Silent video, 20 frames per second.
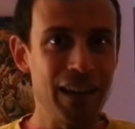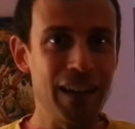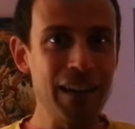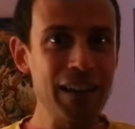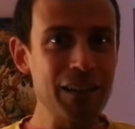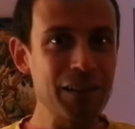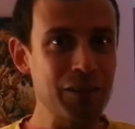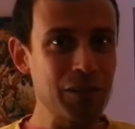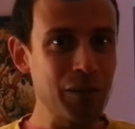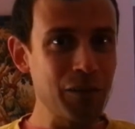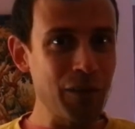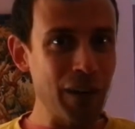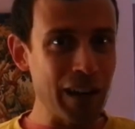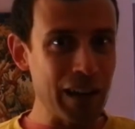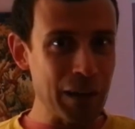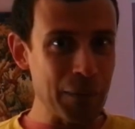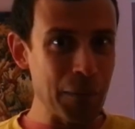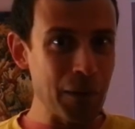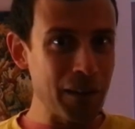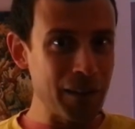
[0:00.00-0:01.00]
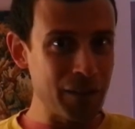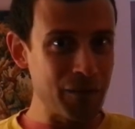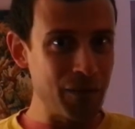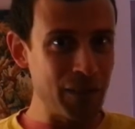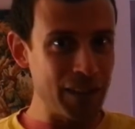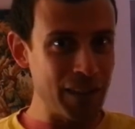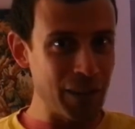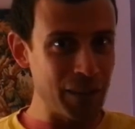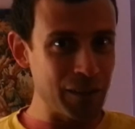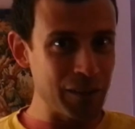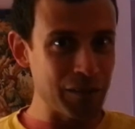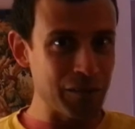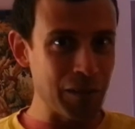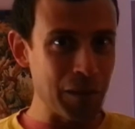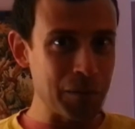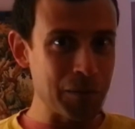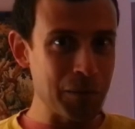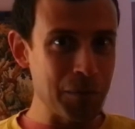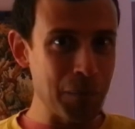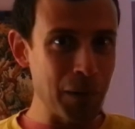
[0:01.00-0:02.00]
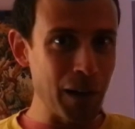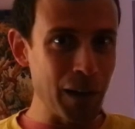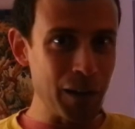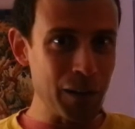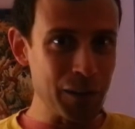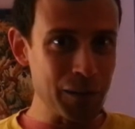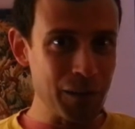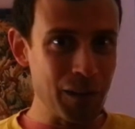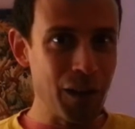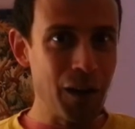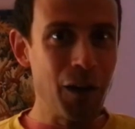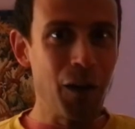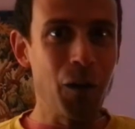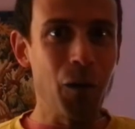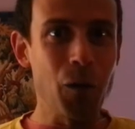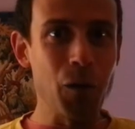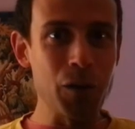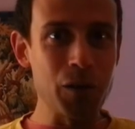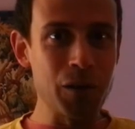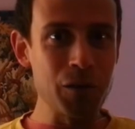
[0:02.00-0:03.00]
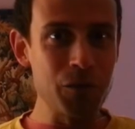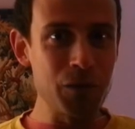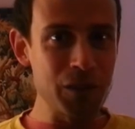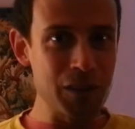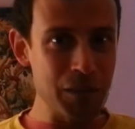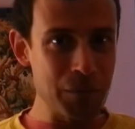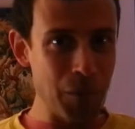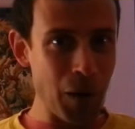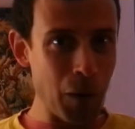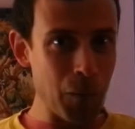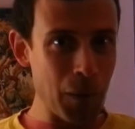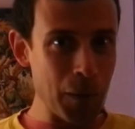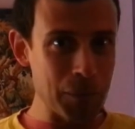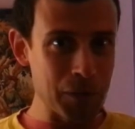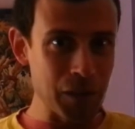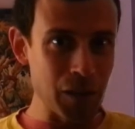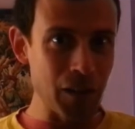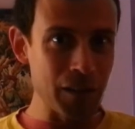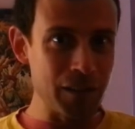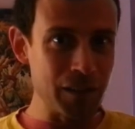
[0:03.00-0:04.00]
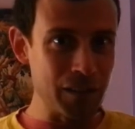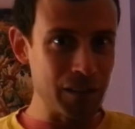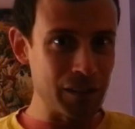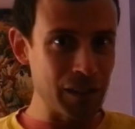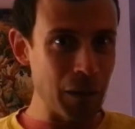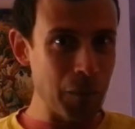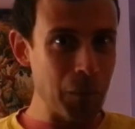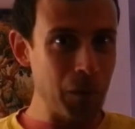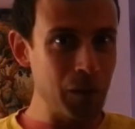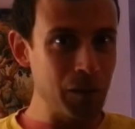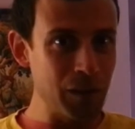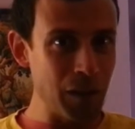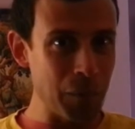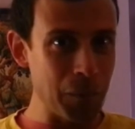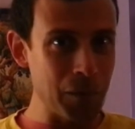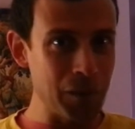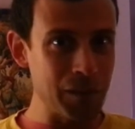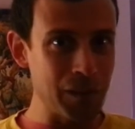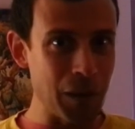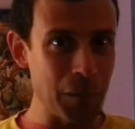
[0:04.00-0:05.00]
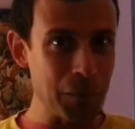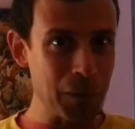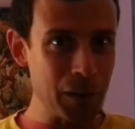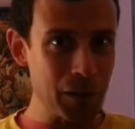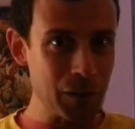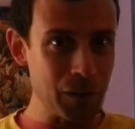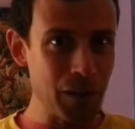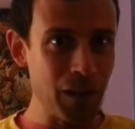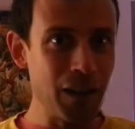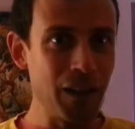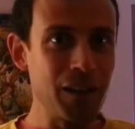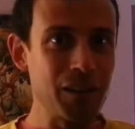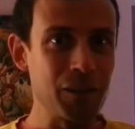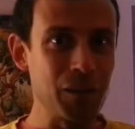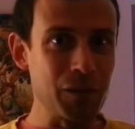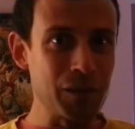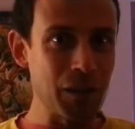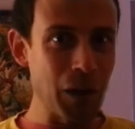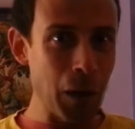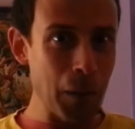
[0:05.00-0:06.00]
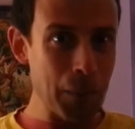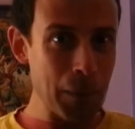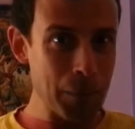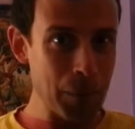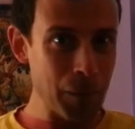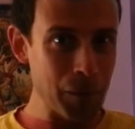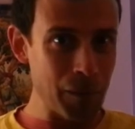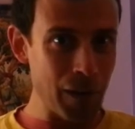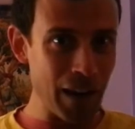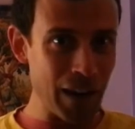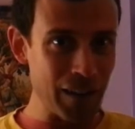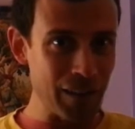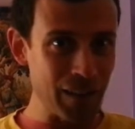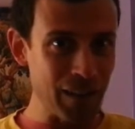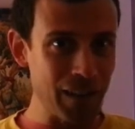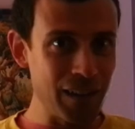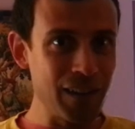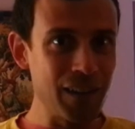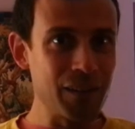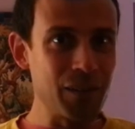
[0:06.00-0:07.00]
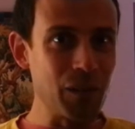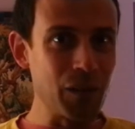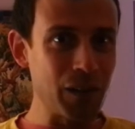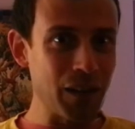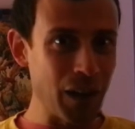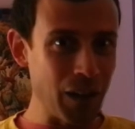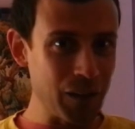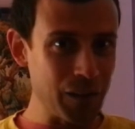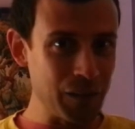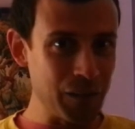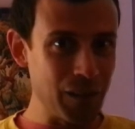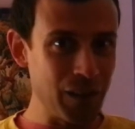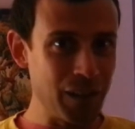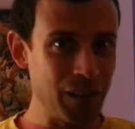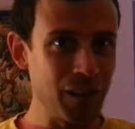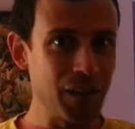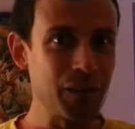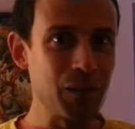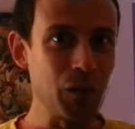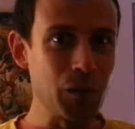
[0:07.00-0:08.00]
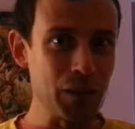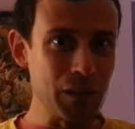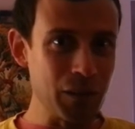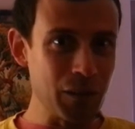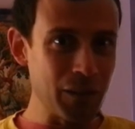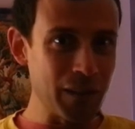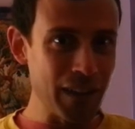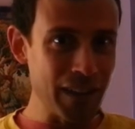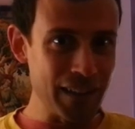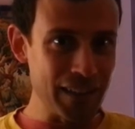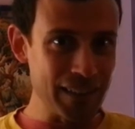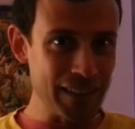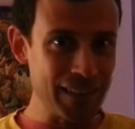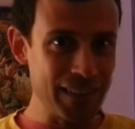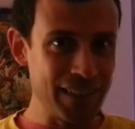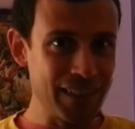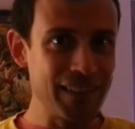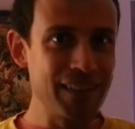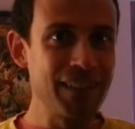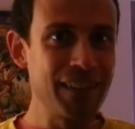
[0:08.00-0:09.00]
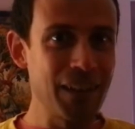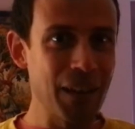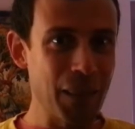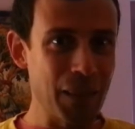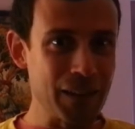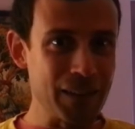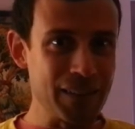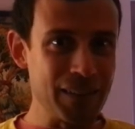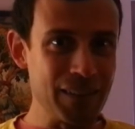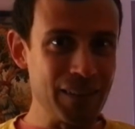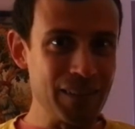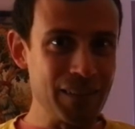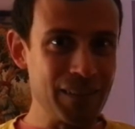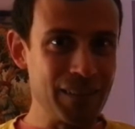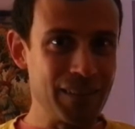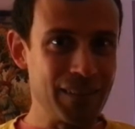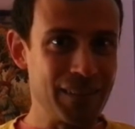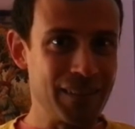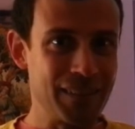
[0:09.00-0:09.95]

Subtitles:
Links are available in the video description below, or you can visit my website at www.tobypereira.co.uk. Thank you.